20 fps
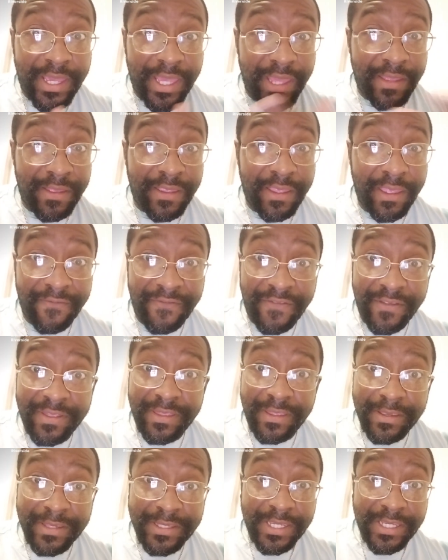And if
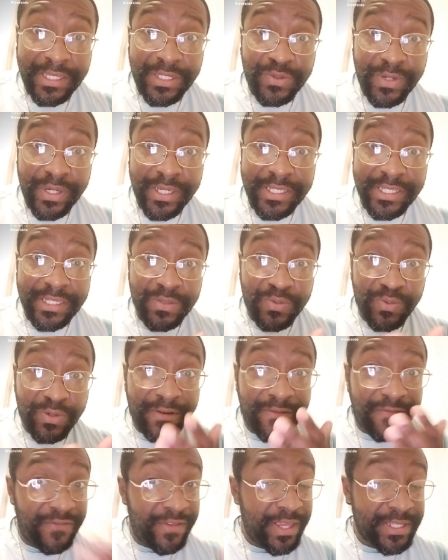the situation is
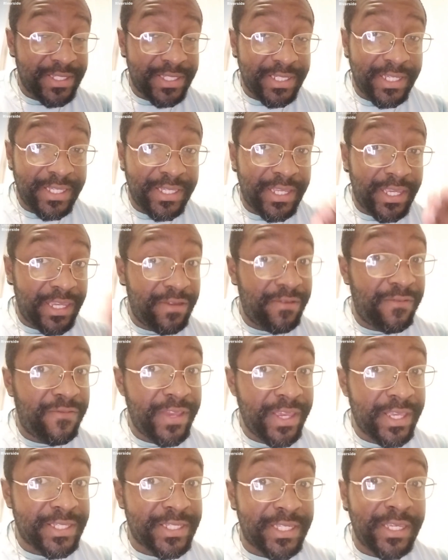worth fixing, then you
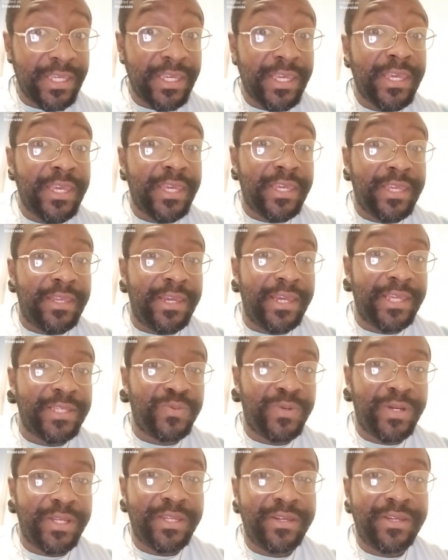fix it.
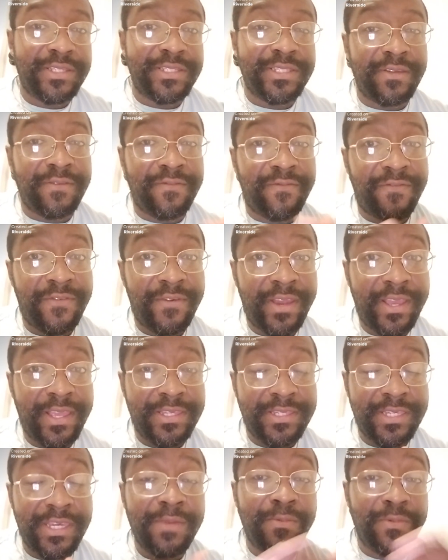That's whether it's a
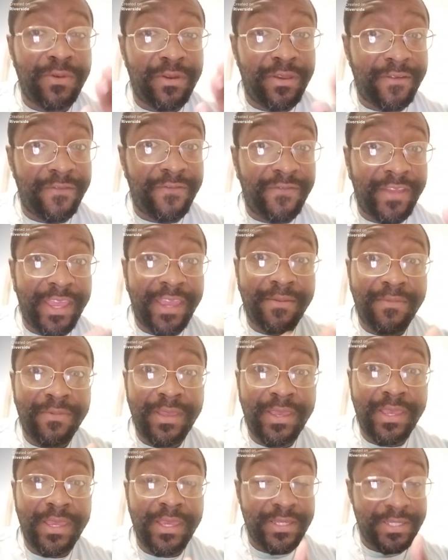friendship or your
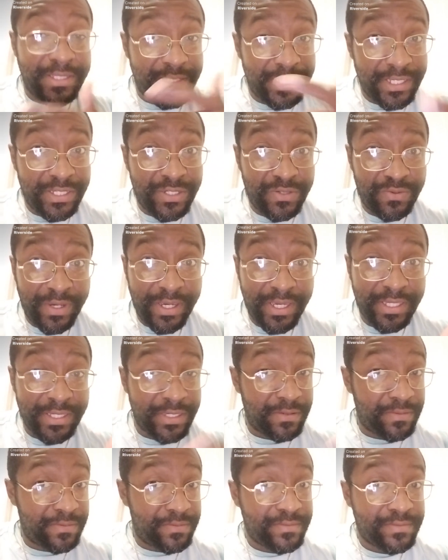family situation.